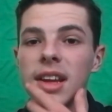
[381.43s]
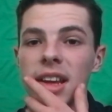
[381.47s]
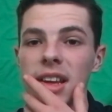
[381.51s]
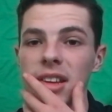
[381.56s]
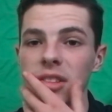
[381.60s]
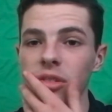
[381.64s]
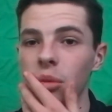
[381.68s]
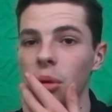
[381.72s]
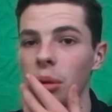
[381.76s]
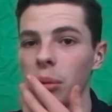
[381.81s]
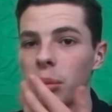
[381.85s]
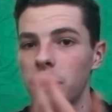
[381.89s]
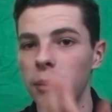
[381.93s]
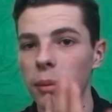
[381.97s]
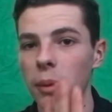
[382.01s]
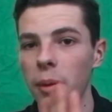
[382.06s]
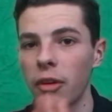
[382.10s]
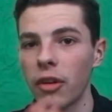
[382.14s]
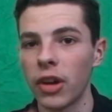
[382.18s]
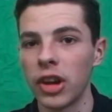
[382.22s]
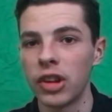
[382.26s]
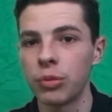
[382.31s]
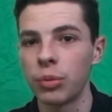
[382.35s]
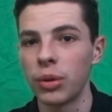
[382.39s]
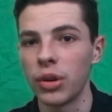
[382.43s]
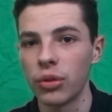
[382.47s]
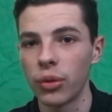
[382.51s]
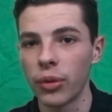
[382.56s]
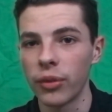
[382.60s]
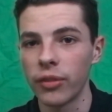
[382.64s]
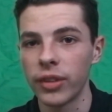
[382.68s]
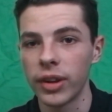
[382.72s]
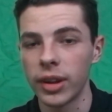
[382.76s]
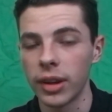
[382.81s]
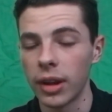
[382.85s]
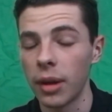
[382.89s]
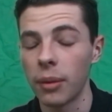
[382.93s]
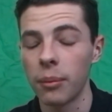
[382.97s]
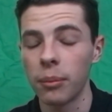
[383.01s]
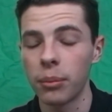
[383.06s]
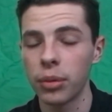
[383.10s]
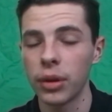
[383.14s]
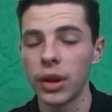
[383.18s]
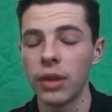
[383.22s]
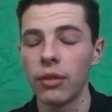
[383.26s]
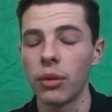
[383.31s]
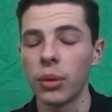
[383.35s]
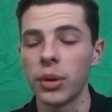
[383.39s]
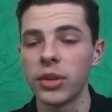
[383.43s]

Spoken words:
it's not been my greatest preview,